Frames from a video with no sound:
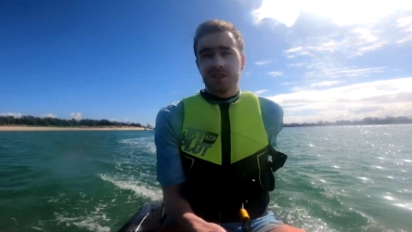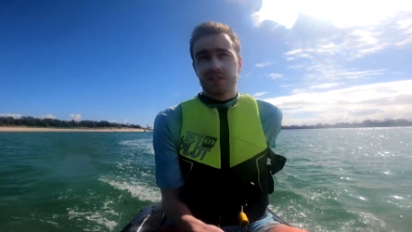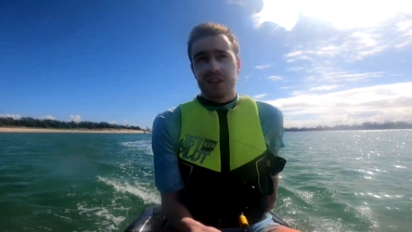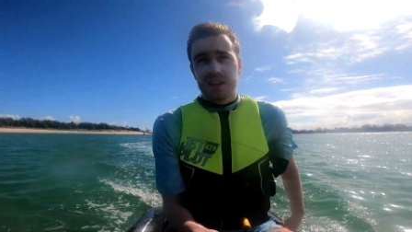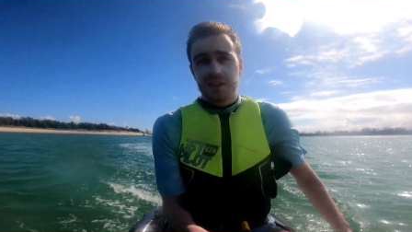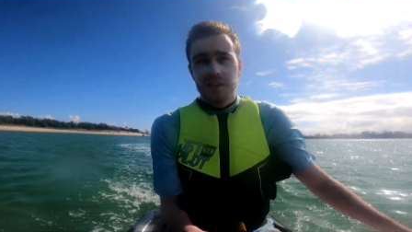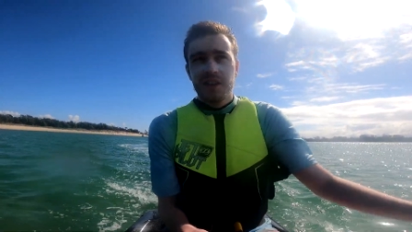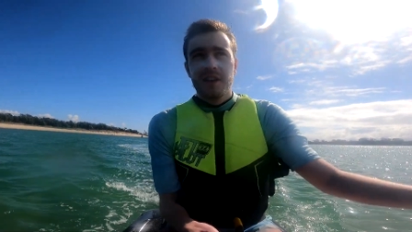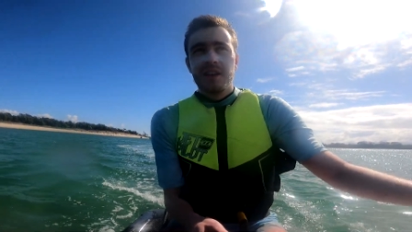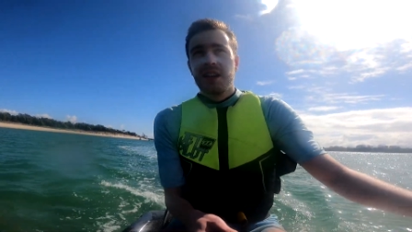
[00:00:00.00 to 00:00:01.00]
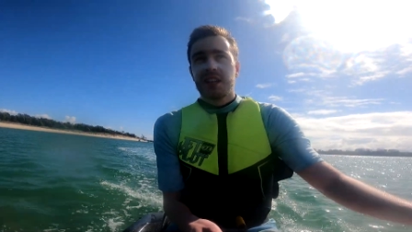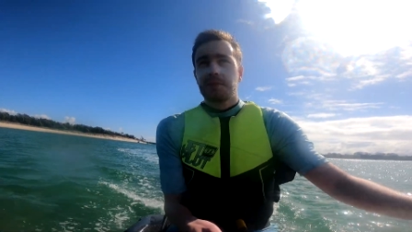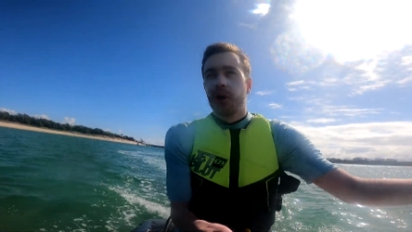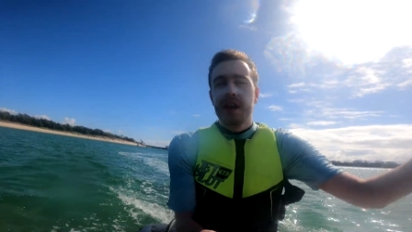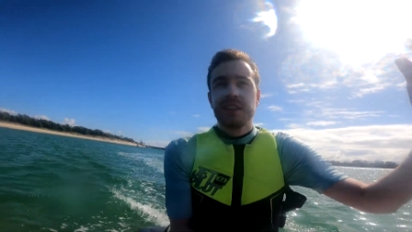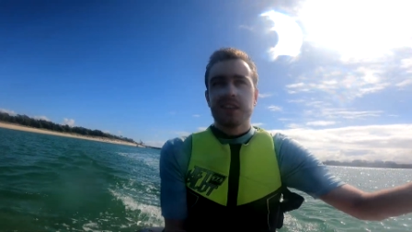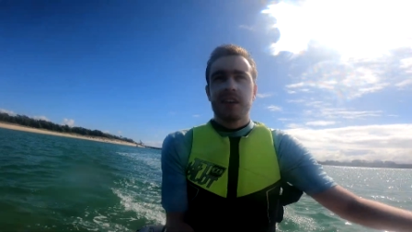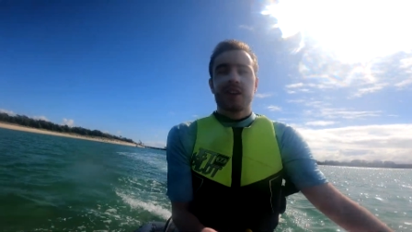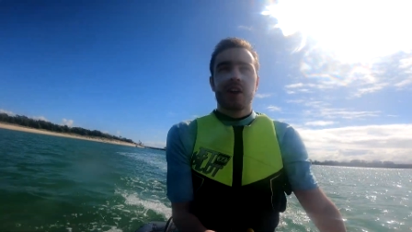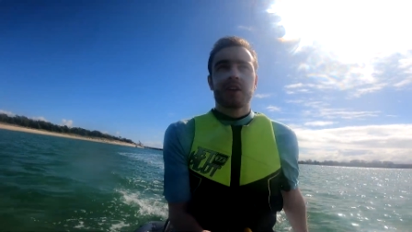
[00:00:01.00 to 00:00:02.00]
It's like, it's more easy,
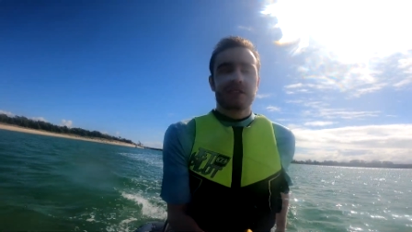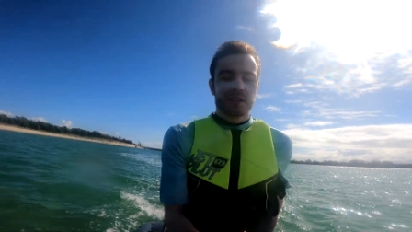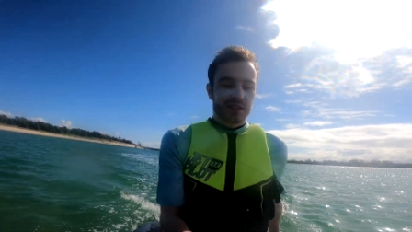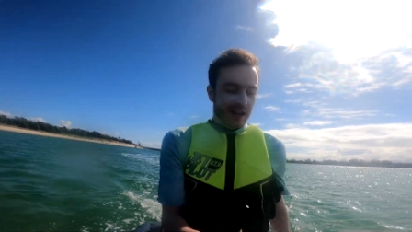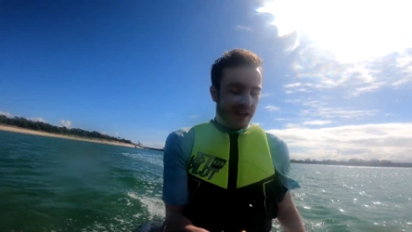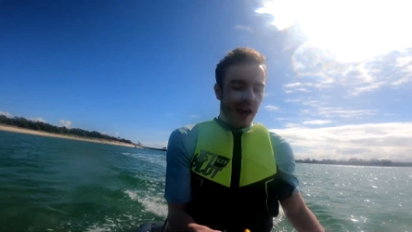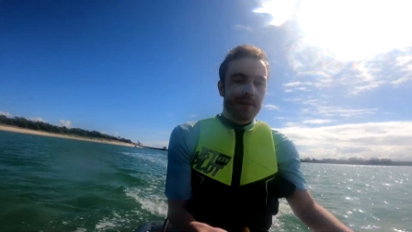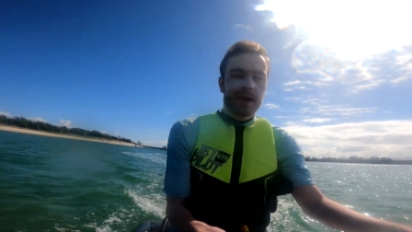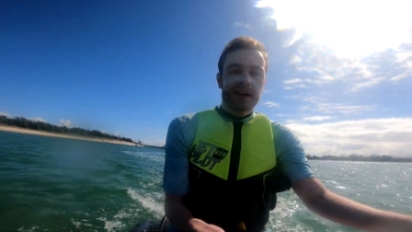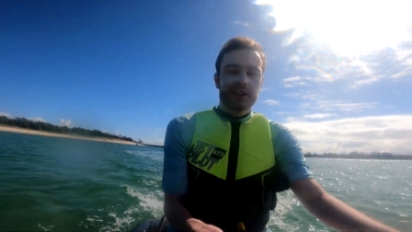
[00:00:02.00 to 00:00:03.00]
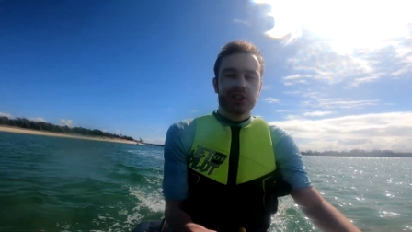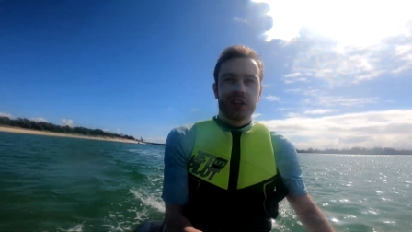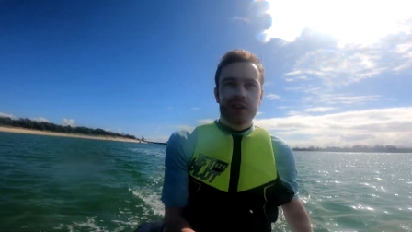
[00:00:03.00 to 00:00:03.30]
you know, it's just like gaming and shit,